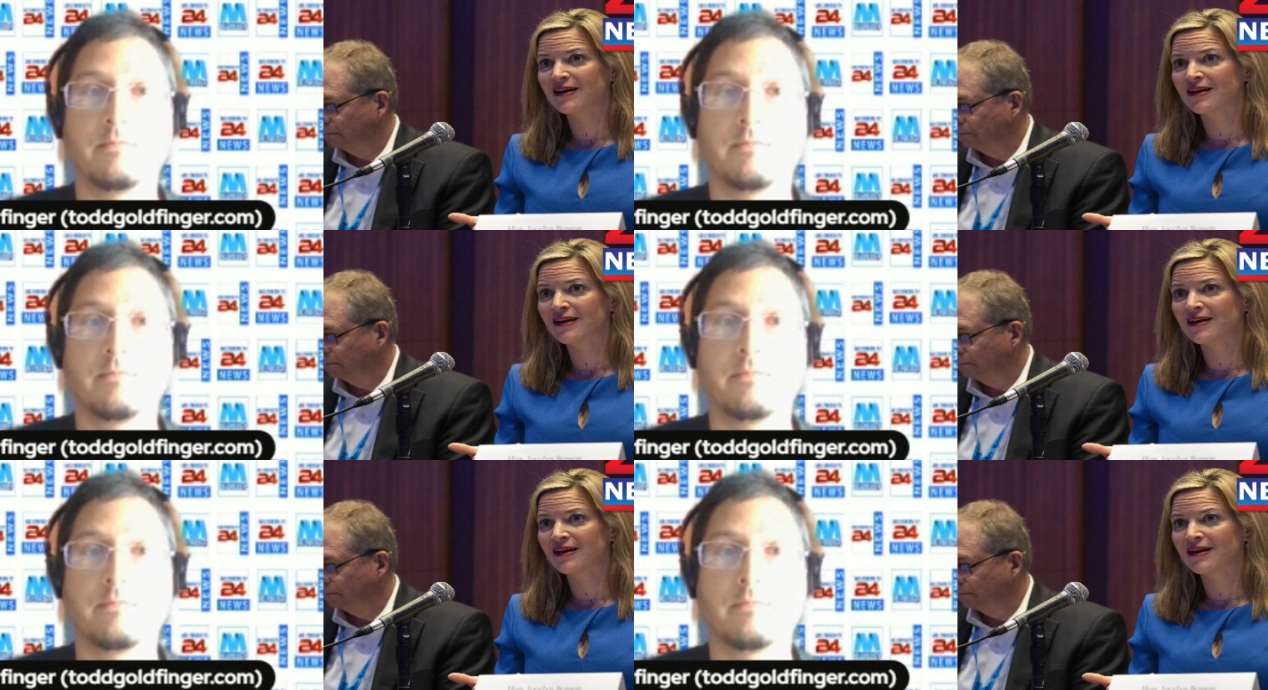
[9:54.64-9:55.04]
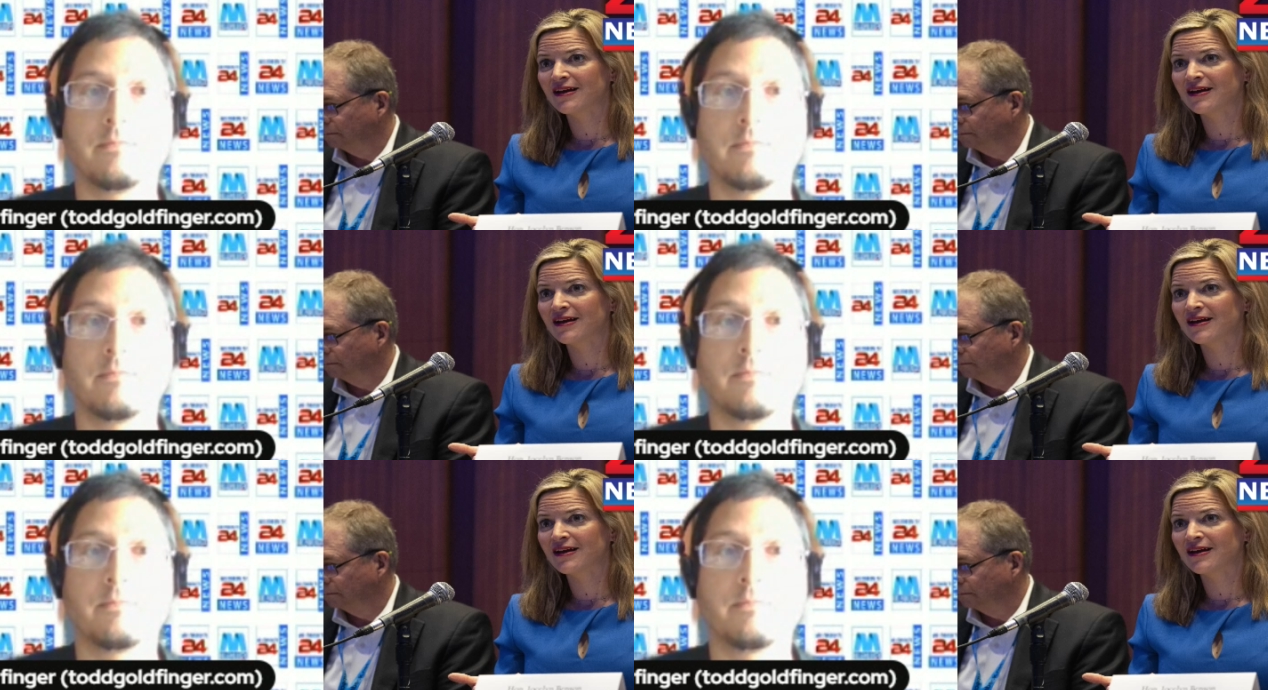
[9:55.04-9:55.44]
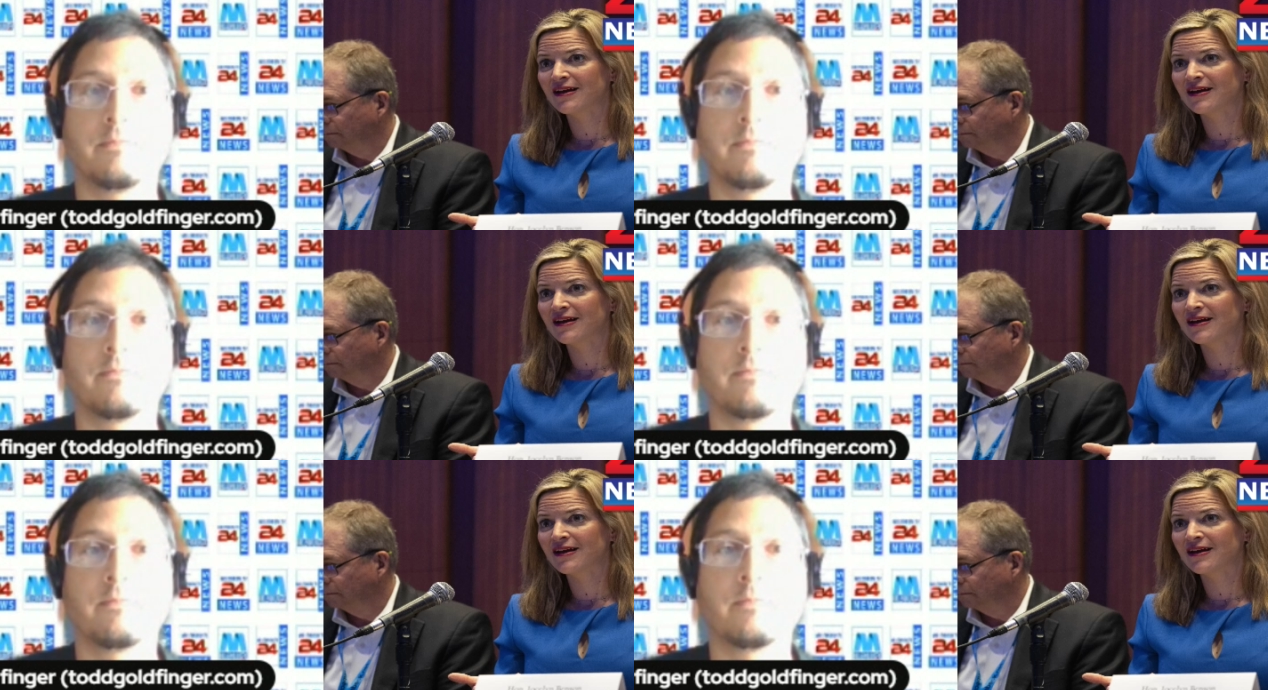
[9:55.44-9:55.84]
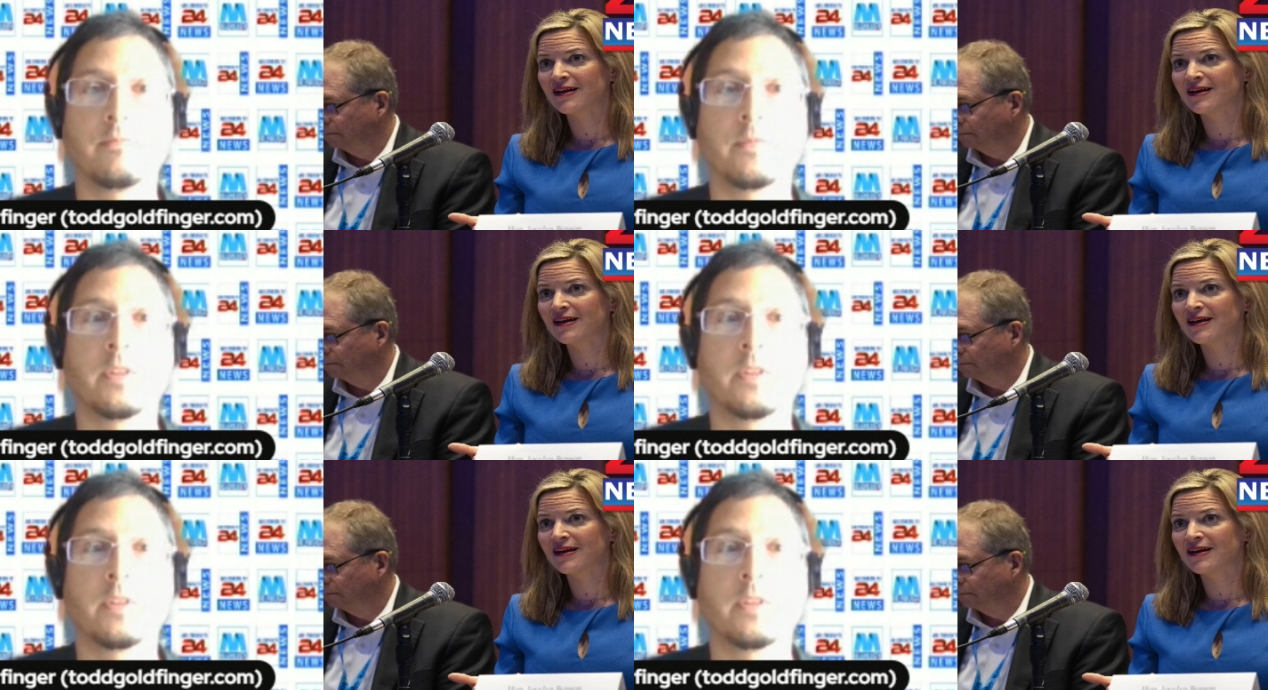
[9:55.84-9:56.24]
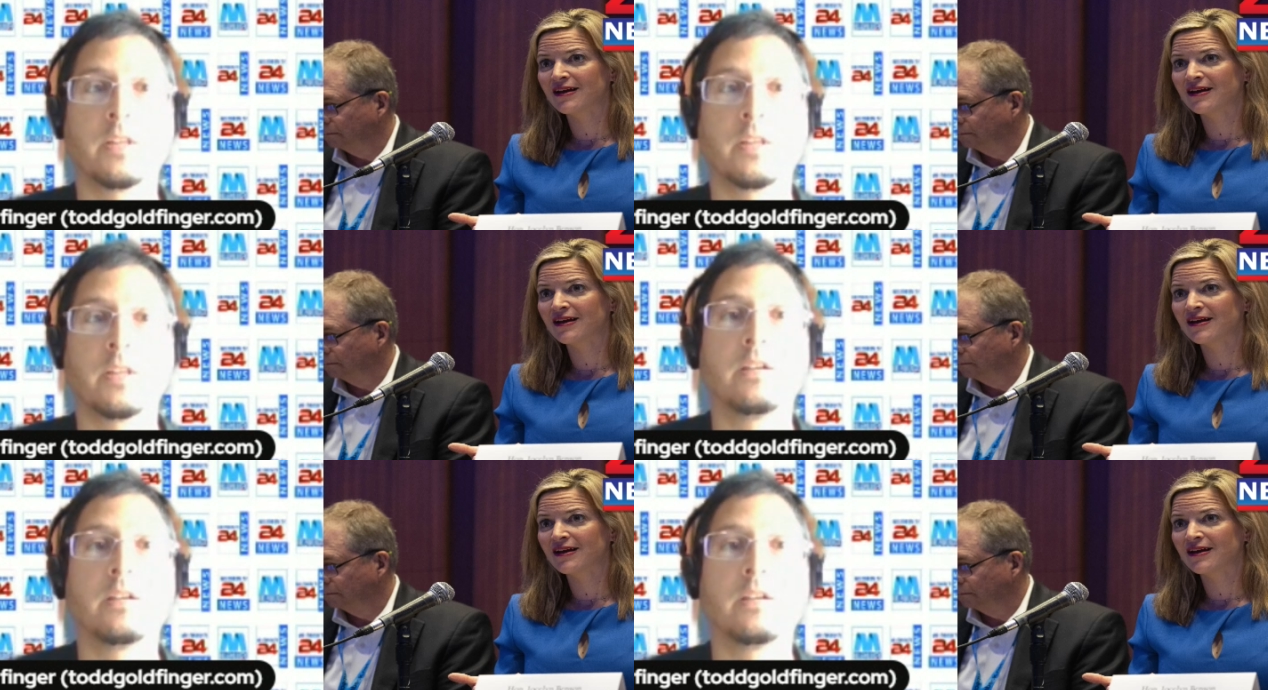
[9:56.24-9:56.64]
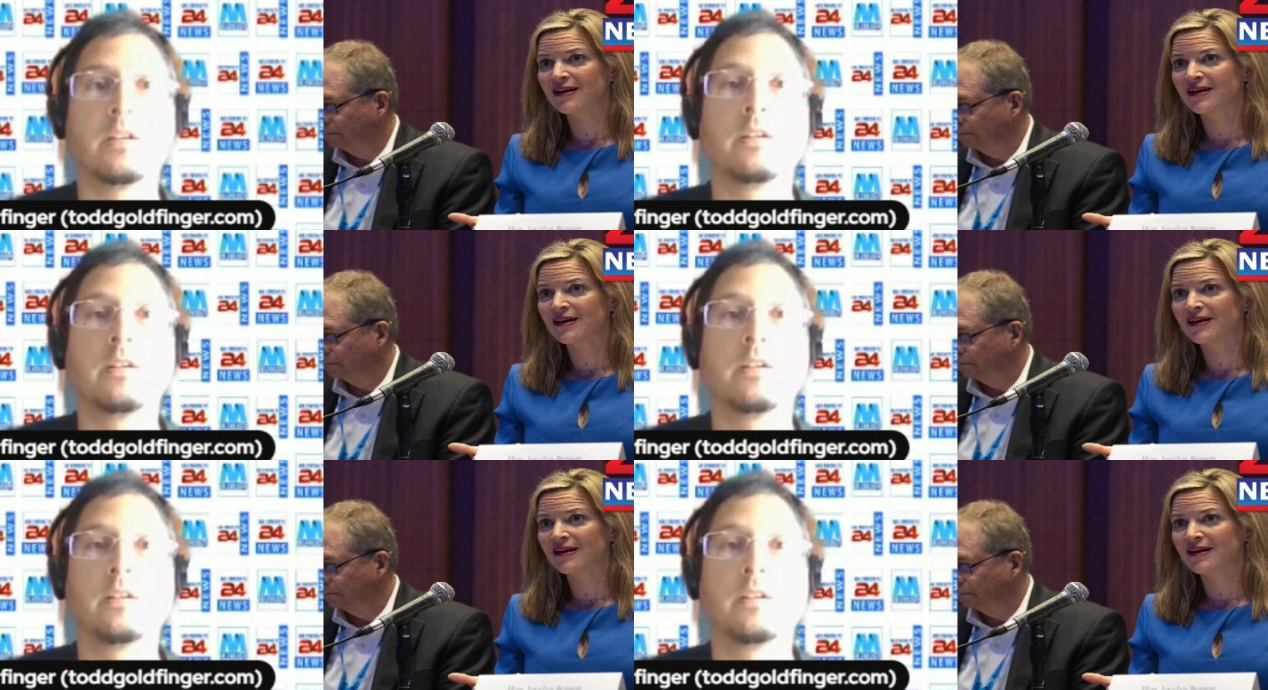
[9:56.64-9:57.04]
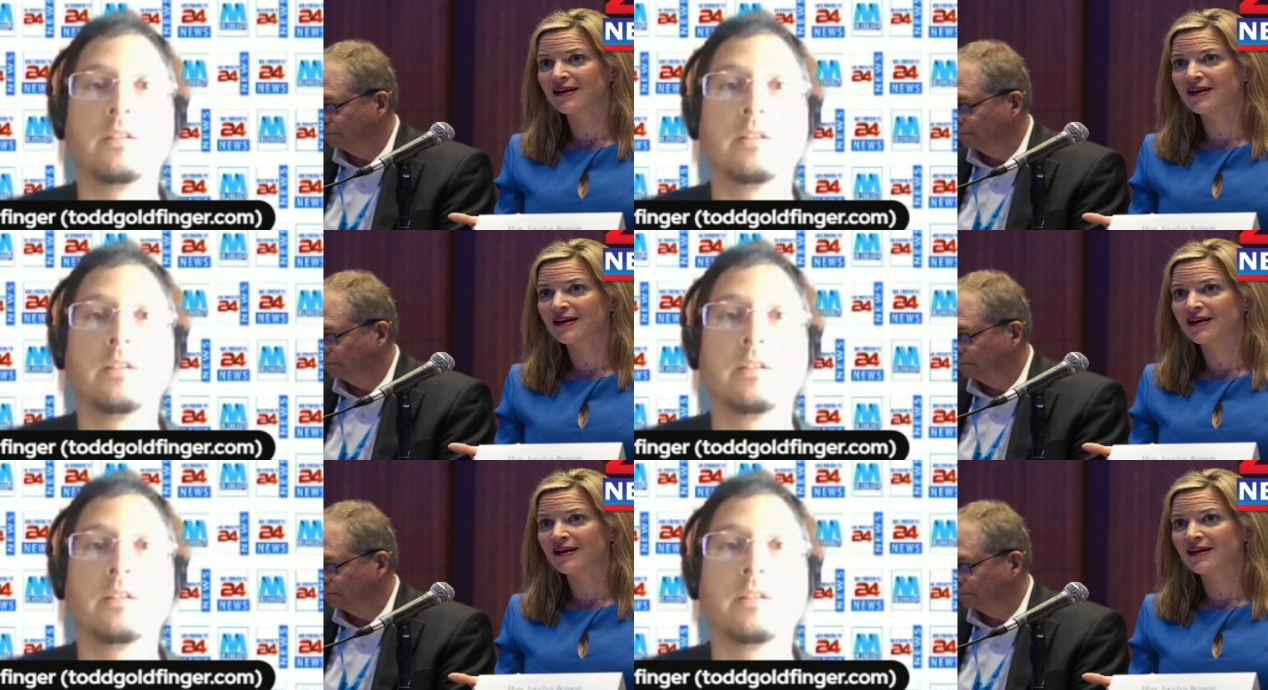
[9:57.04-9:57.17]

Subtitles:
No one is speaking in this clip.